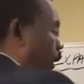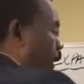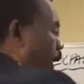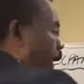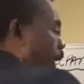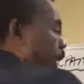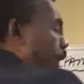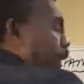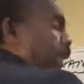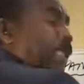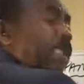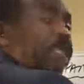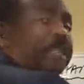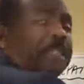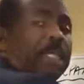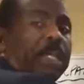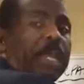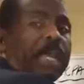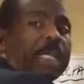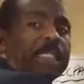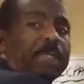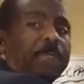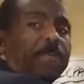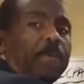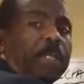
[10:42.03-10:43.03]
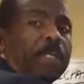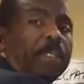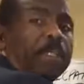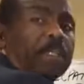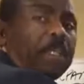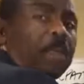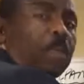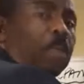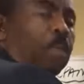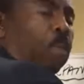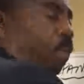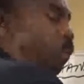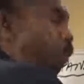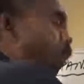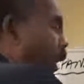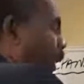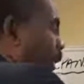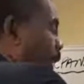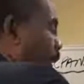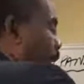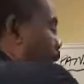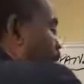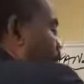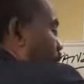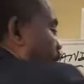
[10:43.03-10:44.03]
This is the expression,
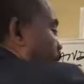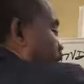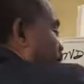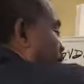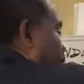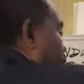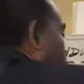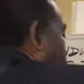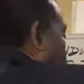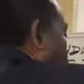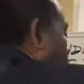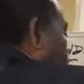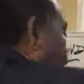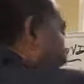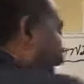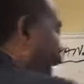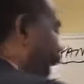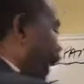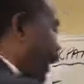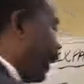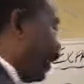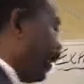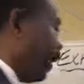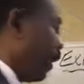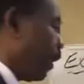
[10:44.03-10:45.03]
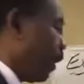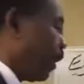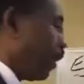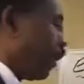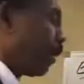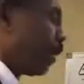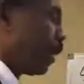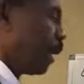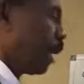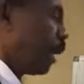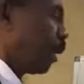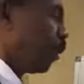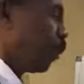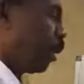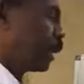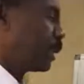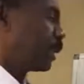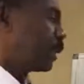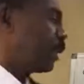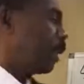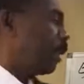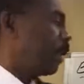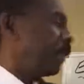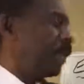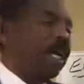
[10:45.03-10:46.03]
what's on the outside here and
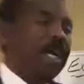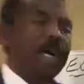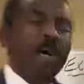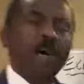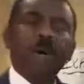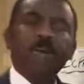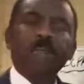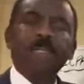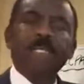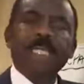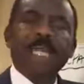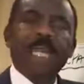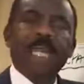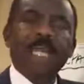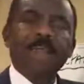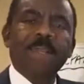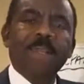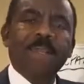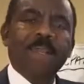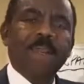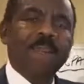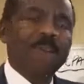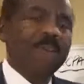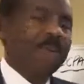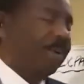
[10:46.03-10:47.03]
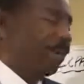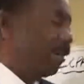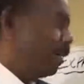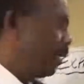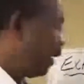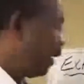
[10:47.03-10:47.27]
what's on the outside there.